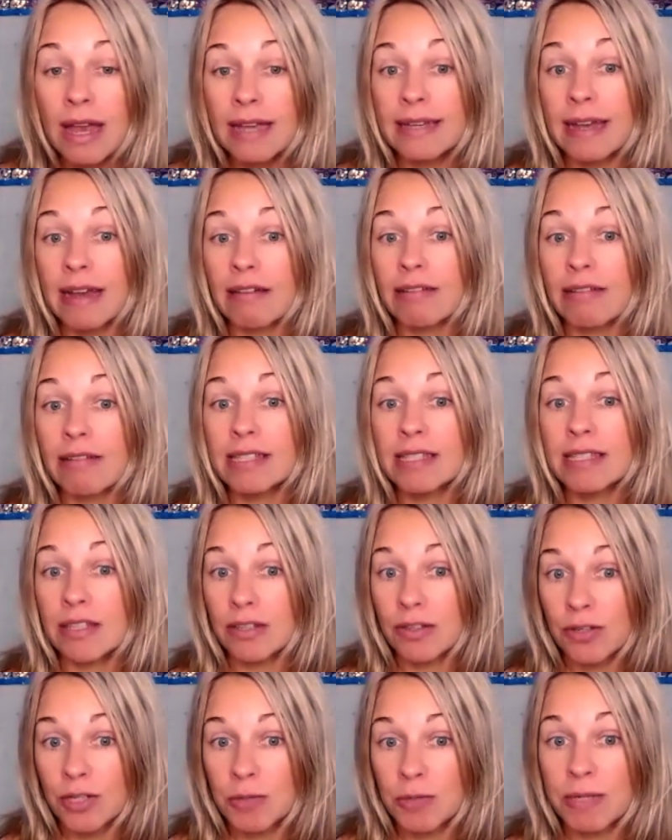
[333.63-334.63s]
there is a
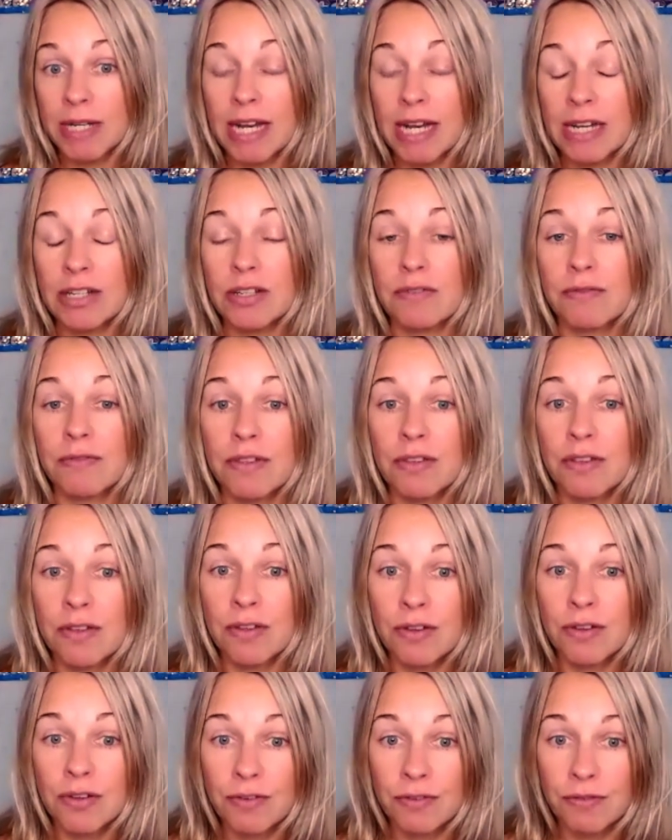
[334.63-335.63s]
huge potential for
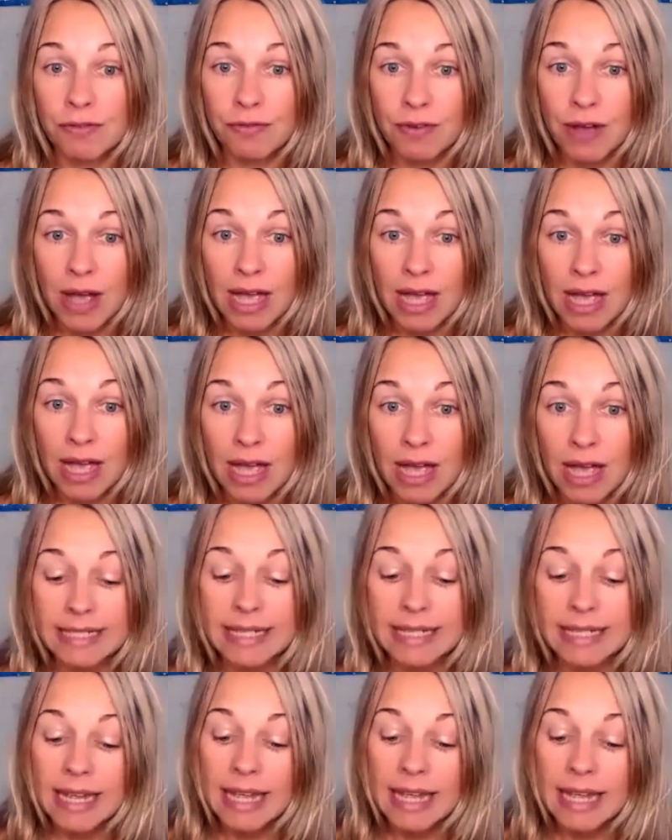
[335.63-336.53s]
you to find